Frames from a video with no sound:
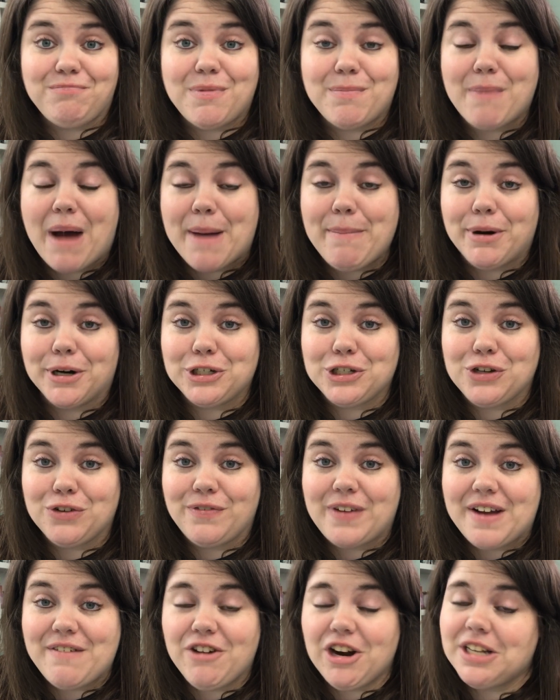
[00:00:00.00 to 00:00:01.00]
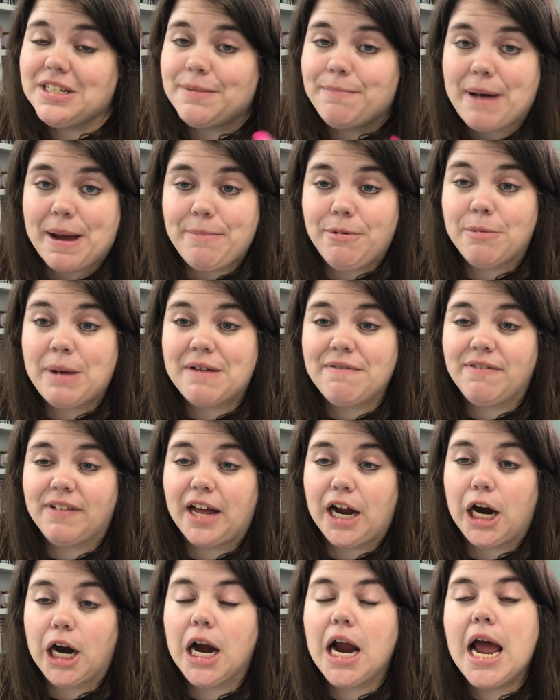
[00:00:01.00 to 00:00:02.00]
My personal favorite is a Papermate
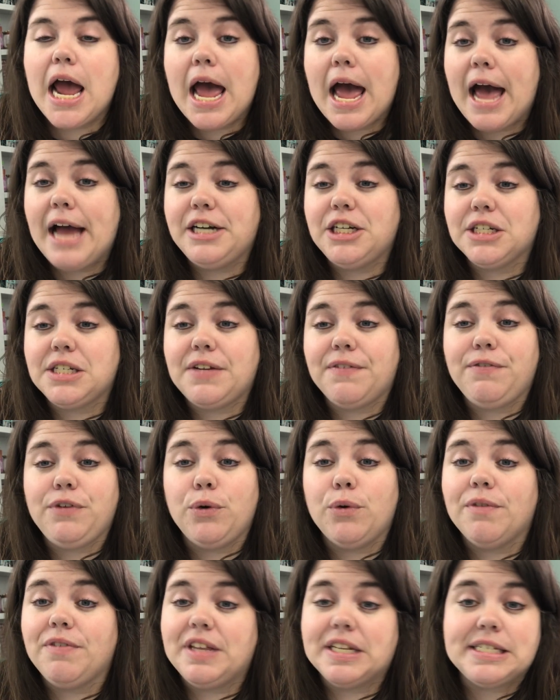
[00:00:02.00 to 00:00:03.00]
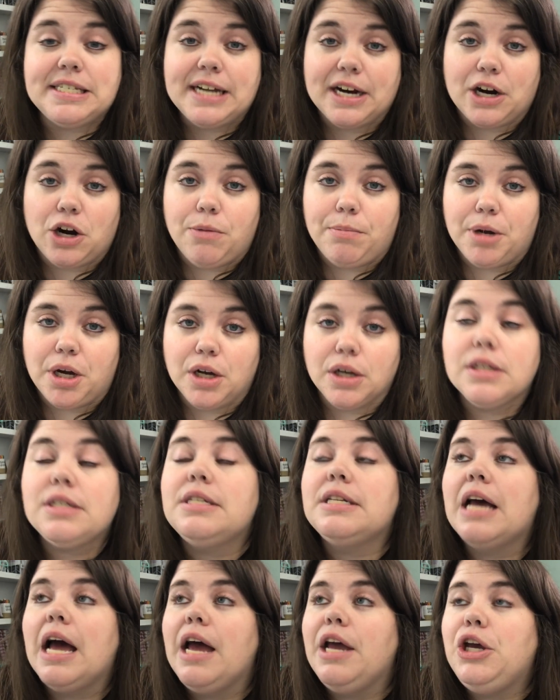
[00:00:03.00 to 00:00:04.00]
Flare, and just a few of the sticker
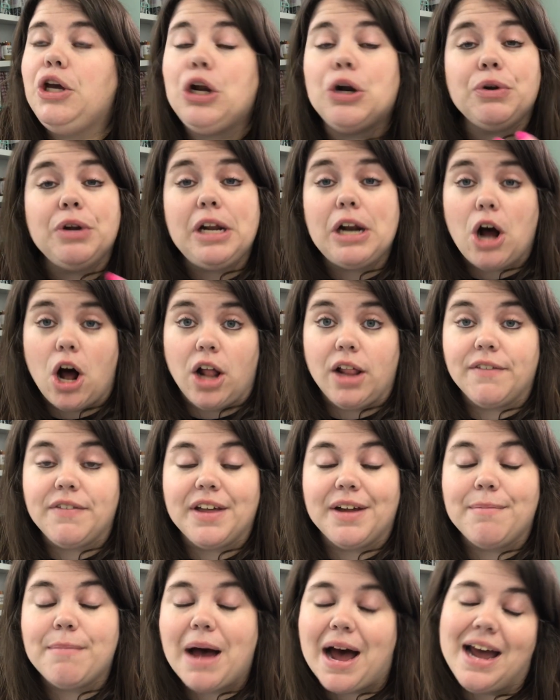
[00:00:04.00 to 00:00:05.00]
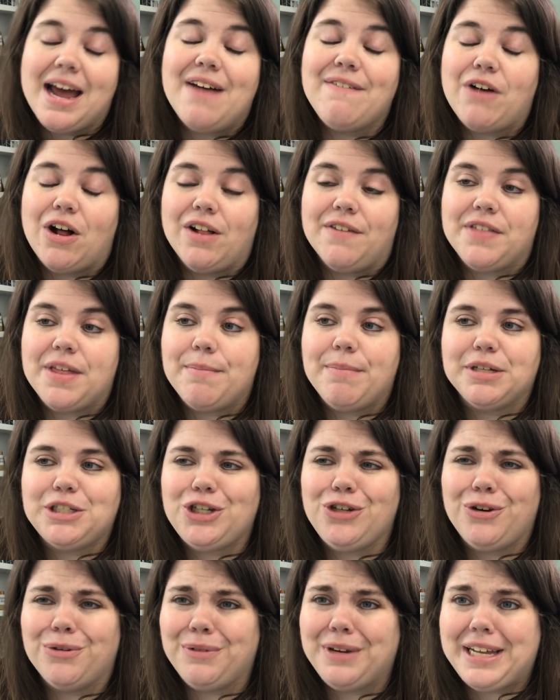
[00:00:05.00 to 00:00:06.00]
books. You don't need all of them. I have all of them, but
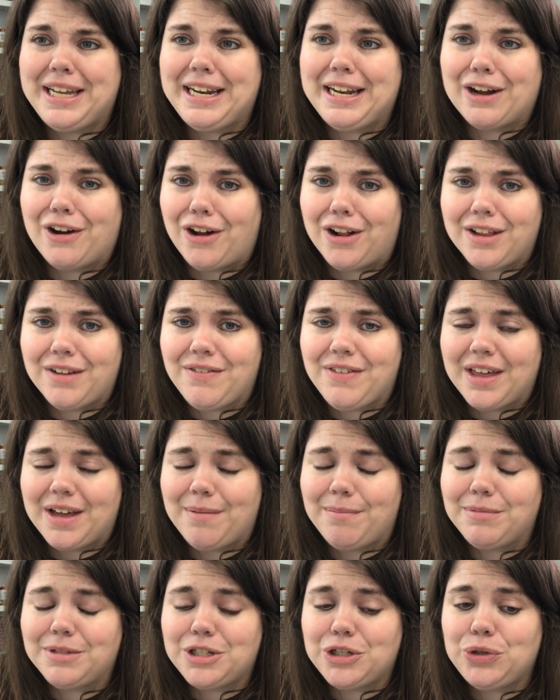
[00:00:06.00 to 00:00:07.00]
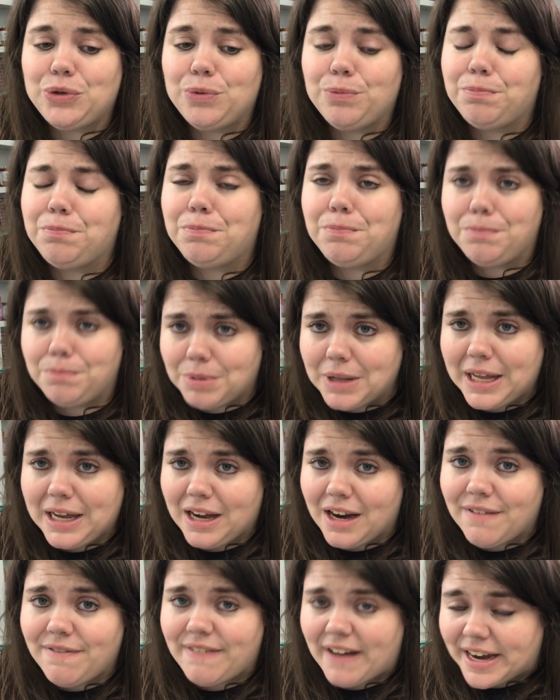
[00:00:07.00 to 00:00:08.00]
you don't need all of them to
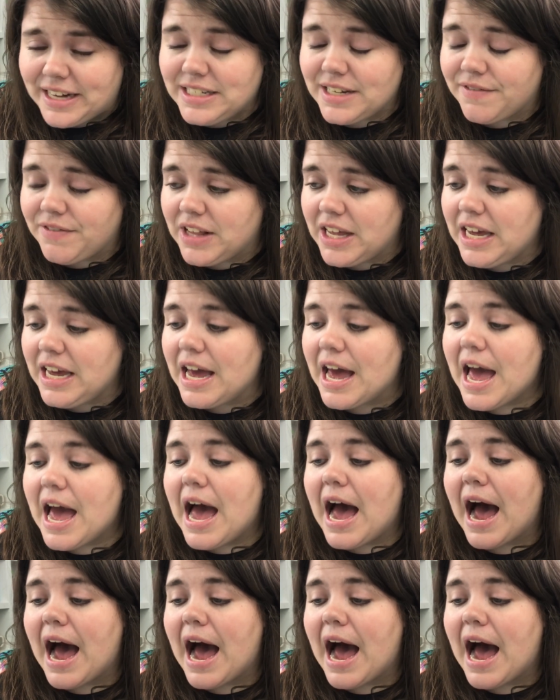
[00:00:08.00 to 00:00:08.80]
plan effectively.